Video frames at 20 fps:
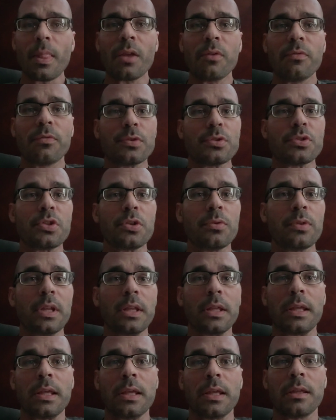for
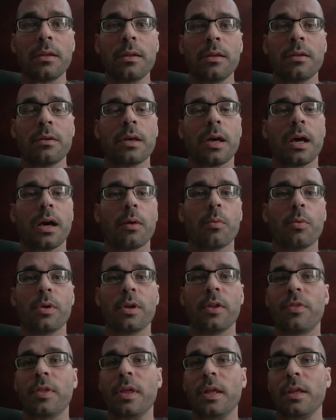tuning in. I want
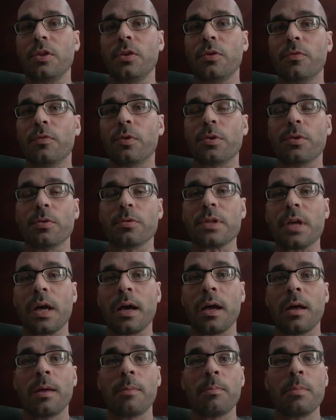to thank you for your
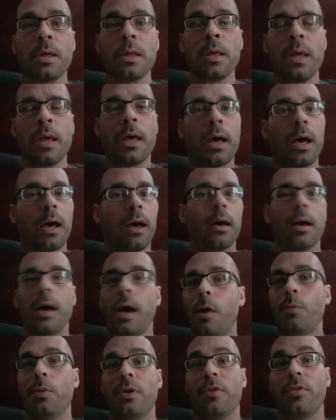time. I
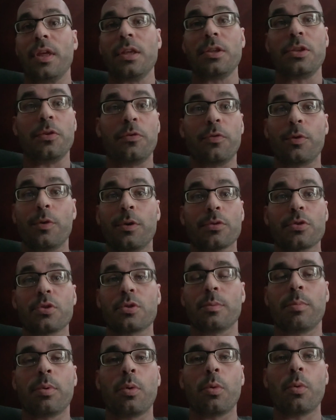want to thank you for your
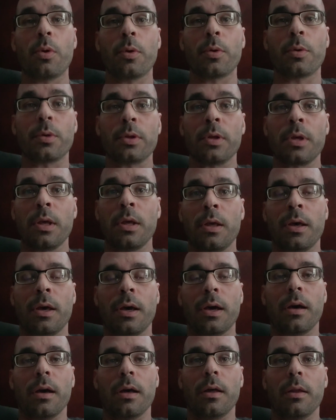support.
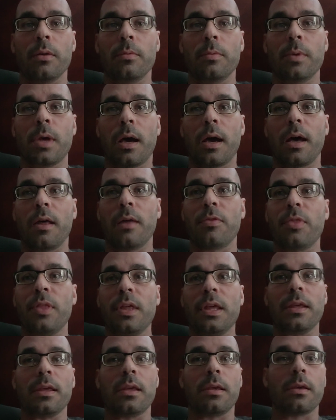I
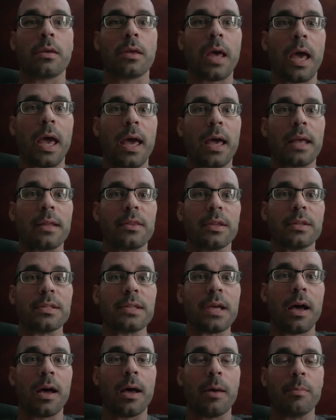think at the
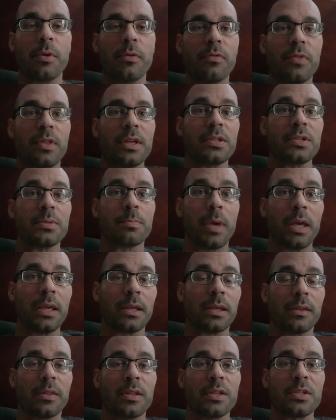time of
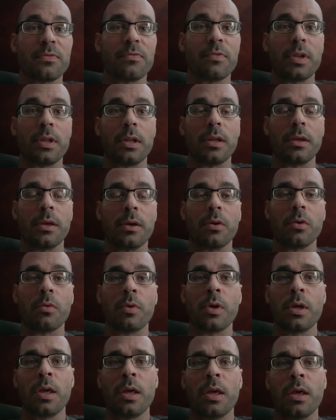making this video,
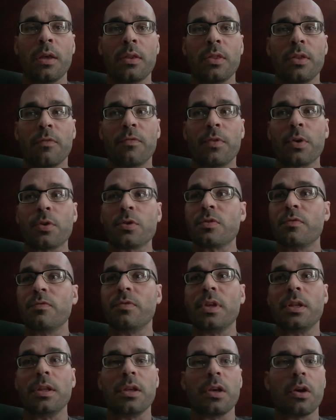the first
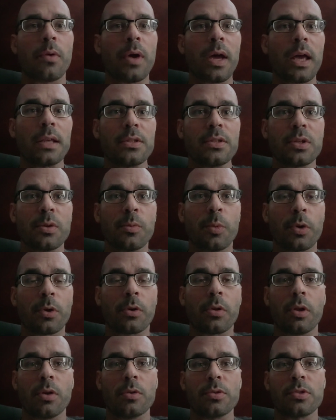video had somewhere
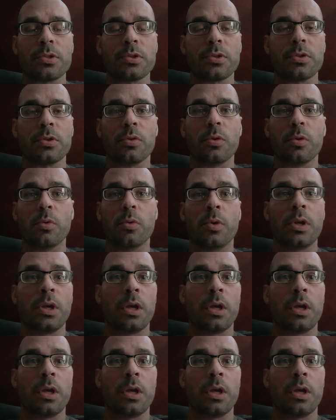close to